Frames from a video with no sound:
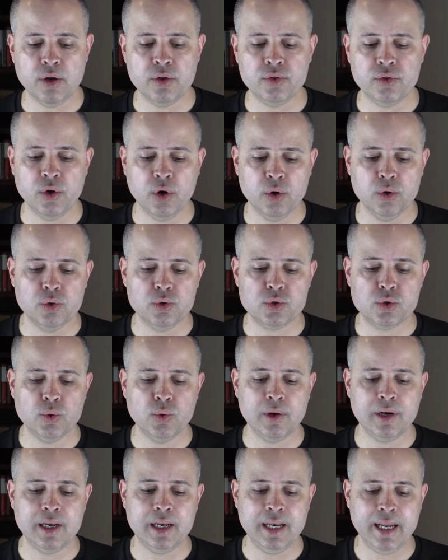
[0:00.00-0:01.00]
are those
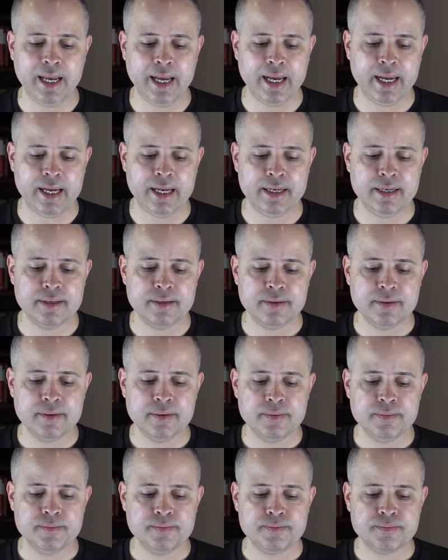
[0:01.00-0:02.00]
who are led
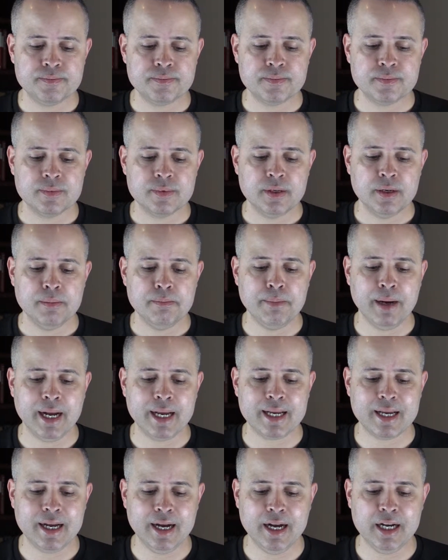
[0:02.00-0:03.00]

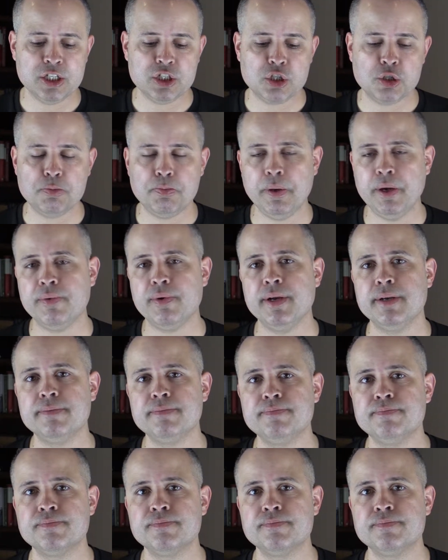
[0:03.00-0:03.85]
by God's Spirit,